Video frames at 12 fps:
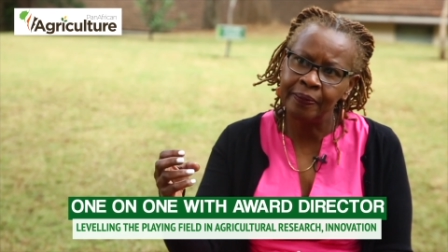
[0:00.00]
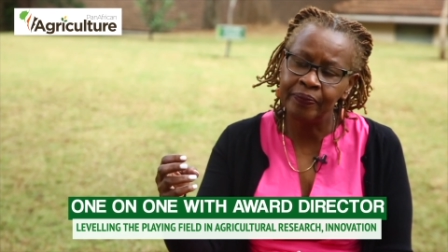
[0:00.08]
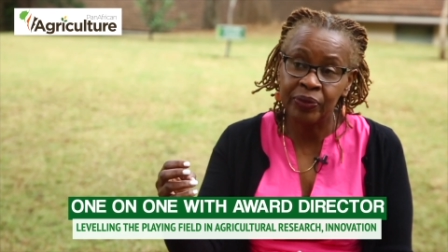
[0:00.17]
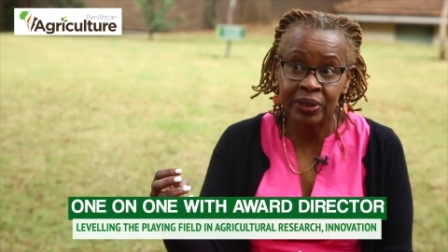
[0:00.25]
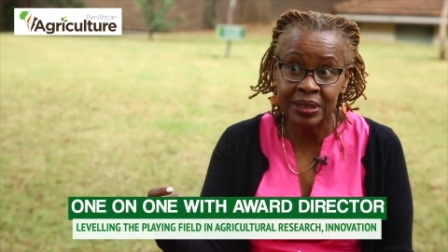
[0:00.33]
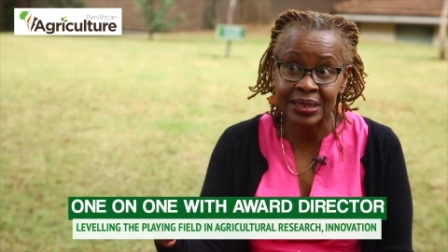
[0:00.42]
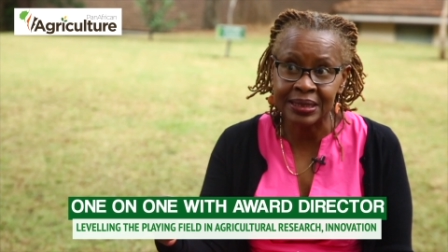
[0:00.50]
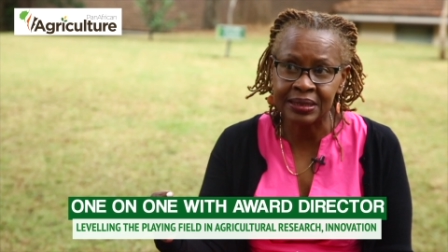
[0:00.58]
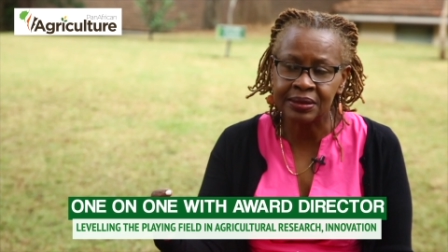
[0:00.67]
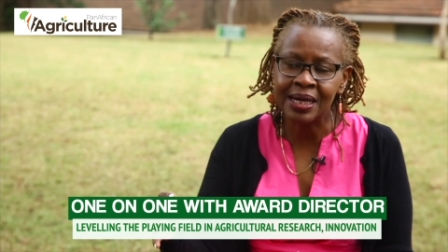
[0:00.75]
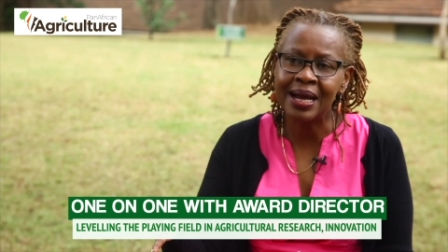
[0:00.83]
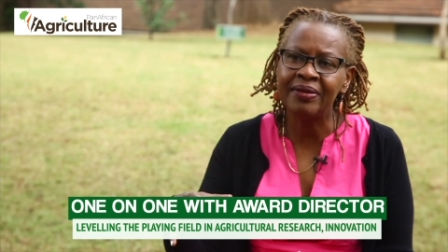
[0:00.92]

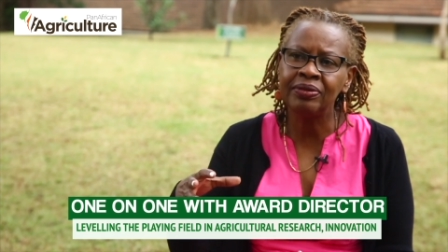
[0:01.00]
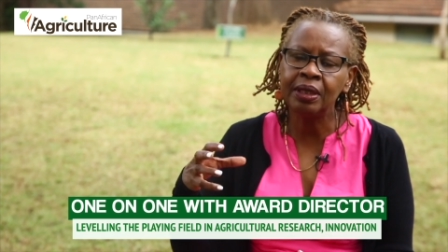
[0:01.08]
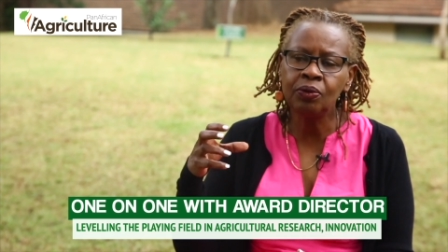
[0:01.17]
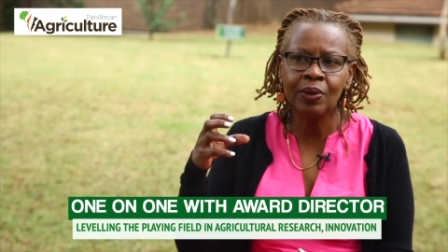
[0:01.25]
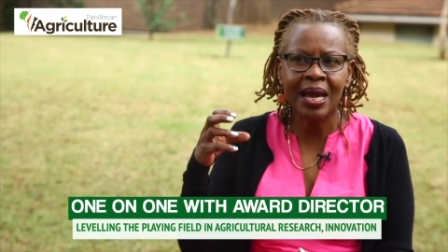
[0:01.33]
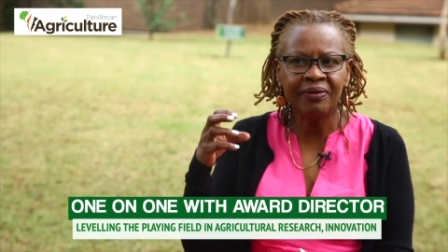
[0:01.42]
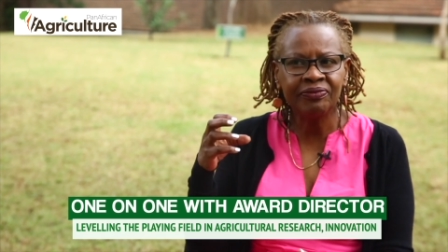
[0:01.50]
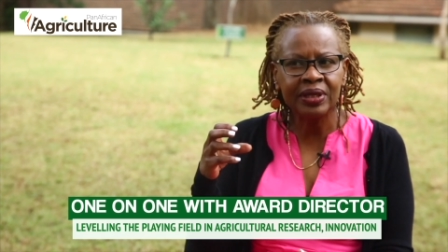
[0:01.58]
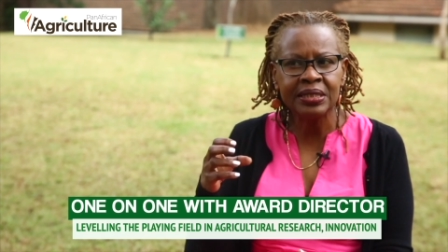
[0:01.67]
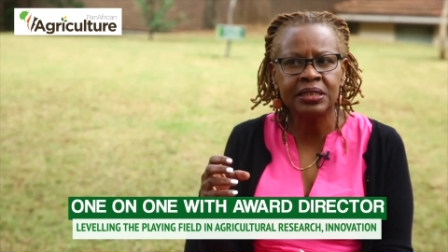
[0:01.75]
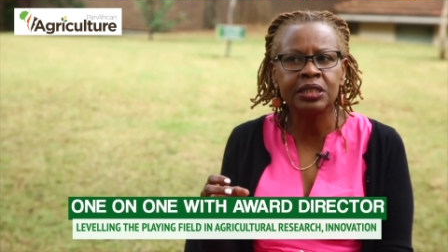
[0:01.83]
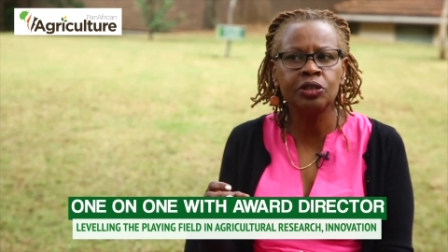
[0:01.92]
etc. And then we have the
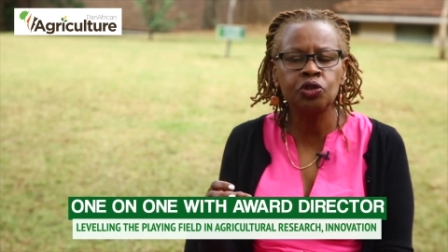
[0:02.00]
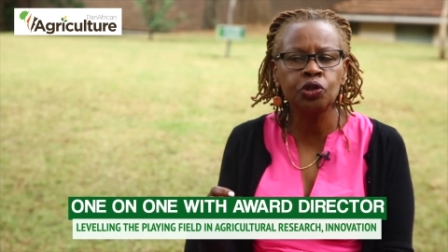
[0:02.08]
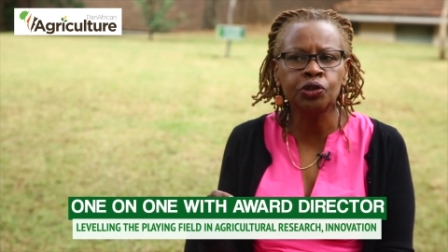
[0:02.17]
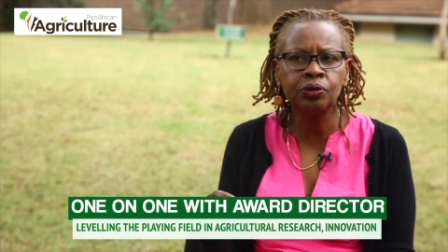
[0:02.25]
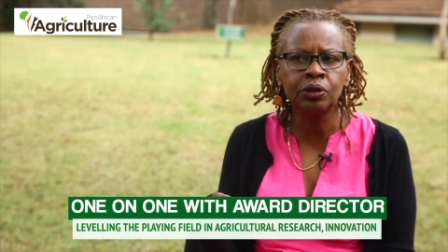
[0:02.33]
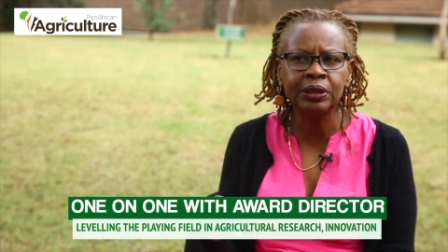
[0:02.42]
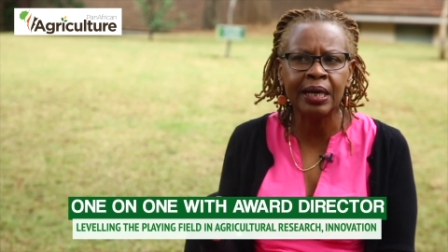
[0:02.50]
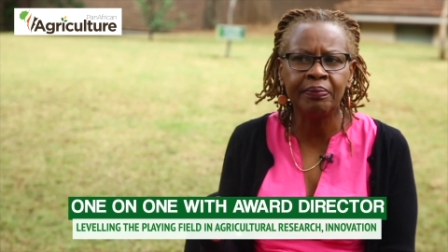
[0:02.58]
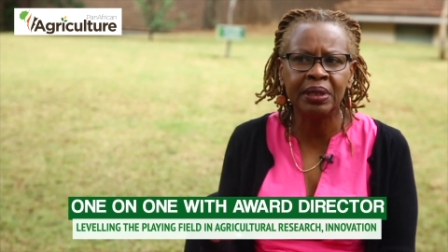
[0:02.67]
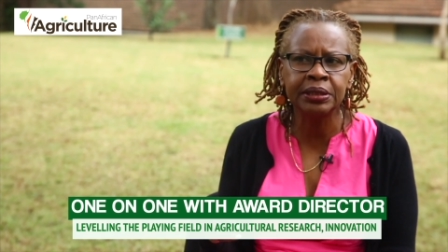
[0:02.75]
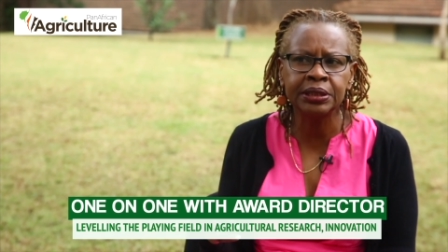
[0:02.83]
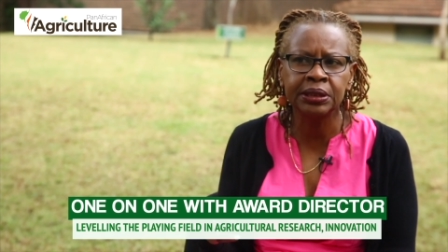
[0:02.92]
institutional
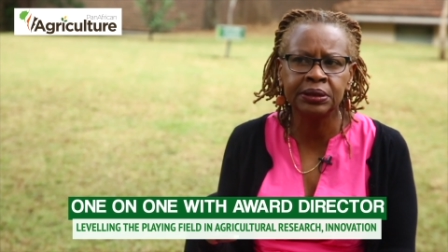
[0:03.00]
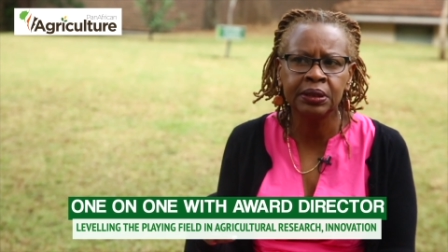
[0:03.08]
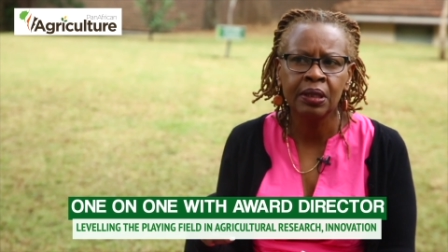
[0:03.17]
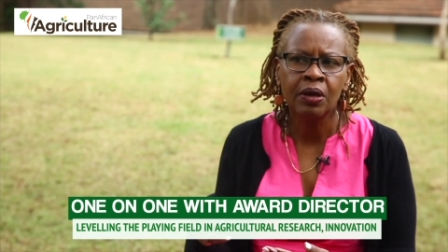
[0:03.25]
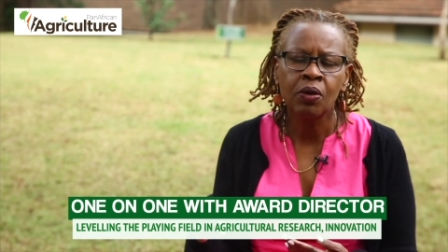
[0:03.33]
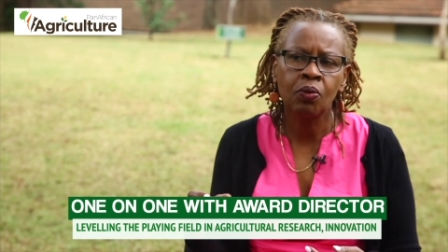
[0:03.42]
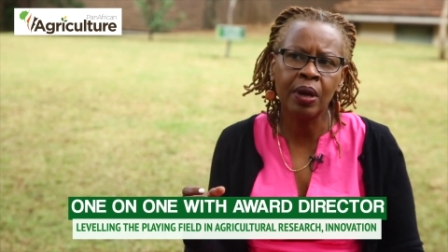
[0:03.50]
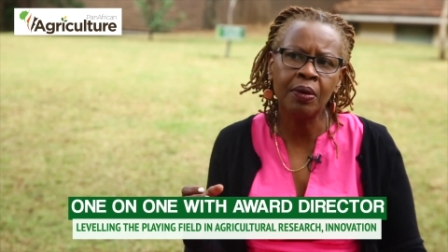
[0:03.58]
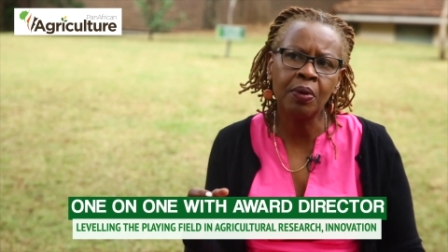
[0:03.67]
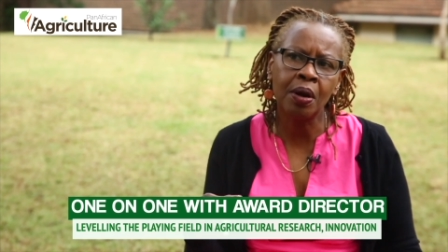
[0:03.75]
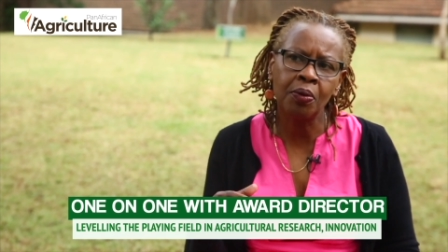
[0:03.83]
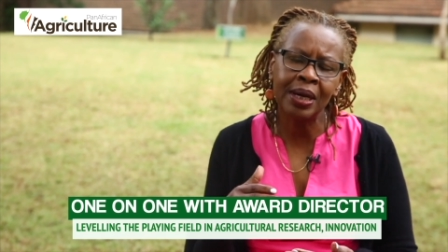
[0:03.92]
dimension where
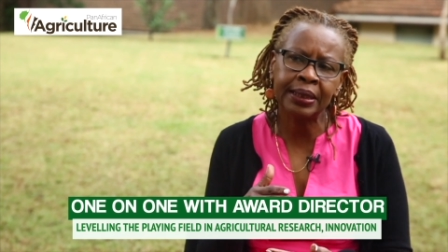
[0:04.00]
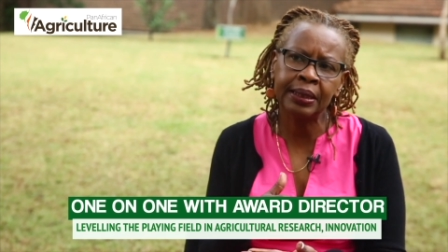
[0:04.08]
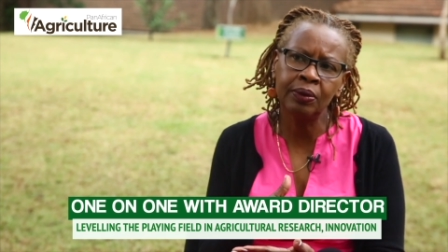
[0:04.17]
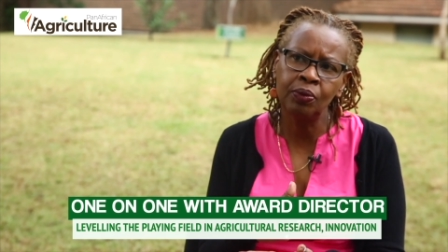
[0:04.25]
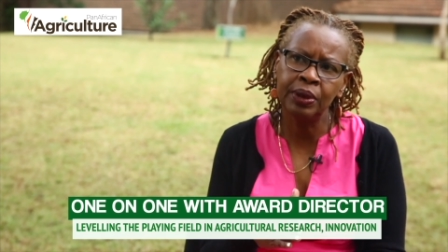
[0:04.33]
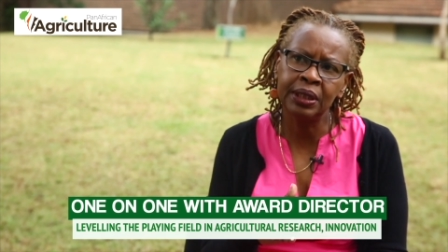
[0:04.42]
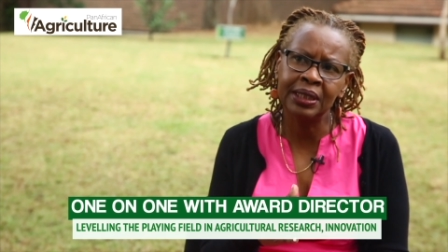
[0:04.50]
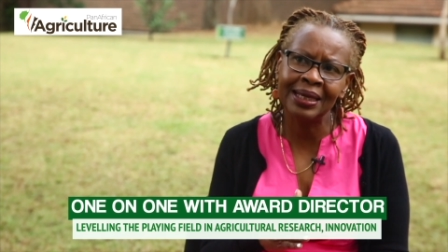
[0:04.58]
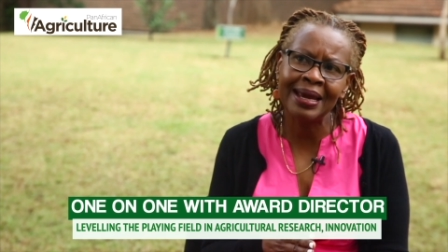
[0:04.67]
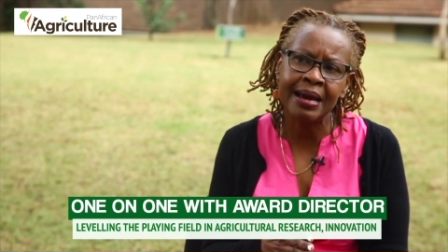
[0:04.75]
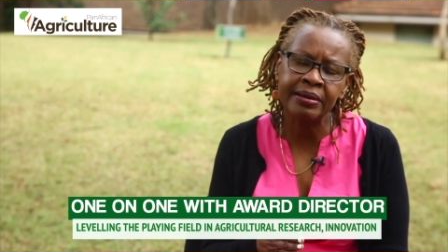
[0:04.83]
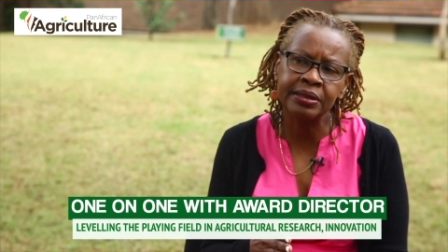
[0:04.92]
we're working with
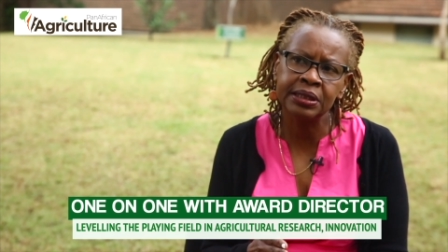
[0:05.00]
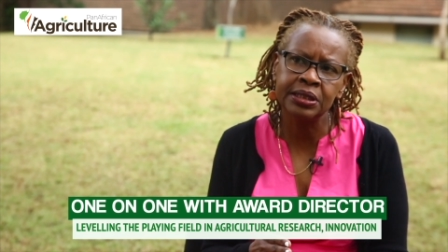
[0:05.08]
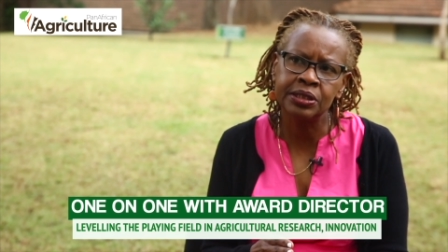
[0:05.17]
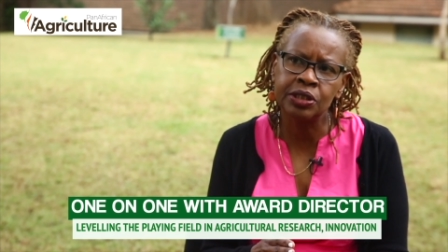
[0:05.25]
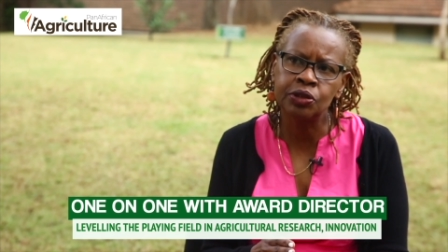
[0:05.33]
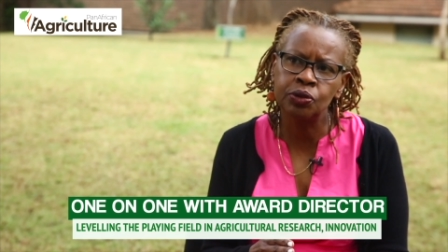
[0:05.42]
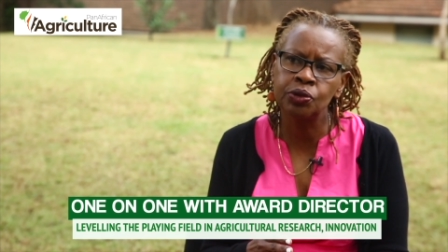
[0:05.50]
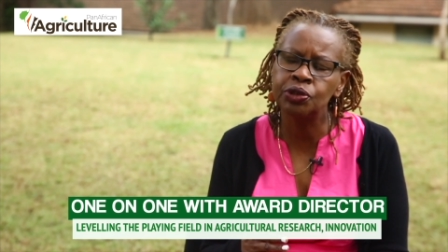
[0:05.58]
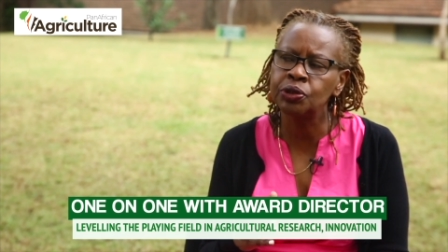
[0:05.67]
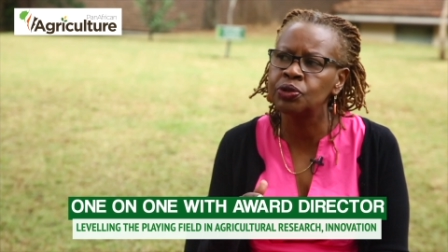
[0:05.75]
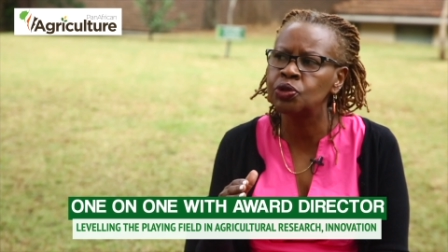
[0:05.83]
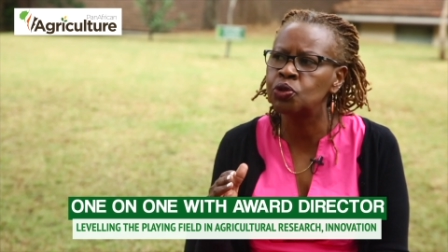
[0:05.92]
ARD
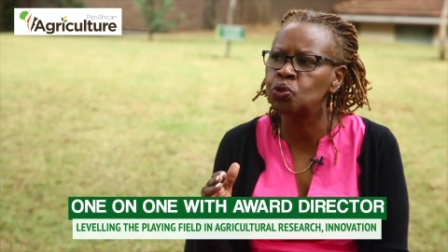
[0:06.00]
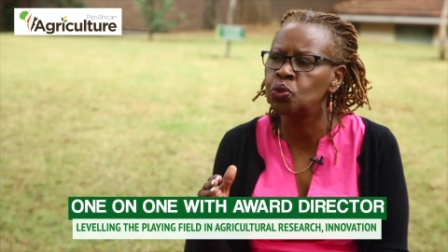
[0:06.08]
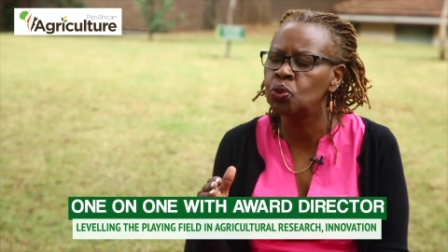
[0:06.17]
institutions to